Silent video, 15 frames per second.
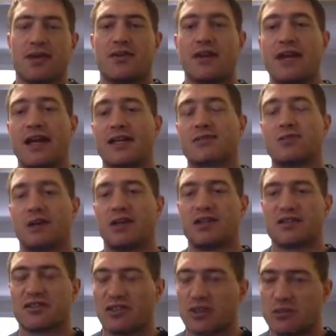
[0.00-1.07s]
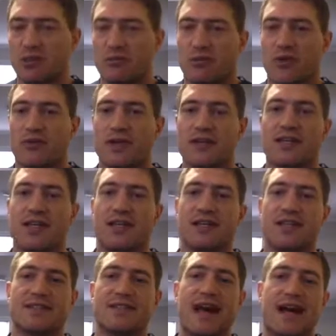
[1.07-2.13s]
The next one that's a little bit more risky
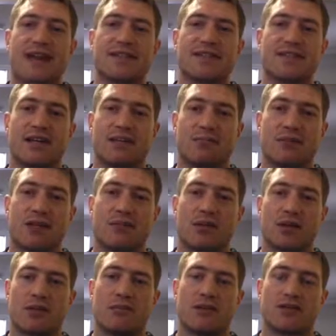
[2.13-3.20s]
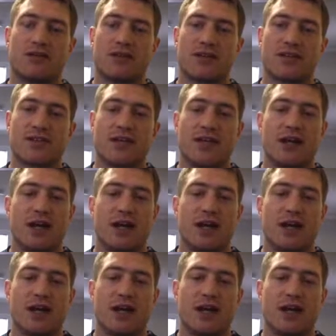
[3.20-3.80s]
is tax-exempt money market mutual funds.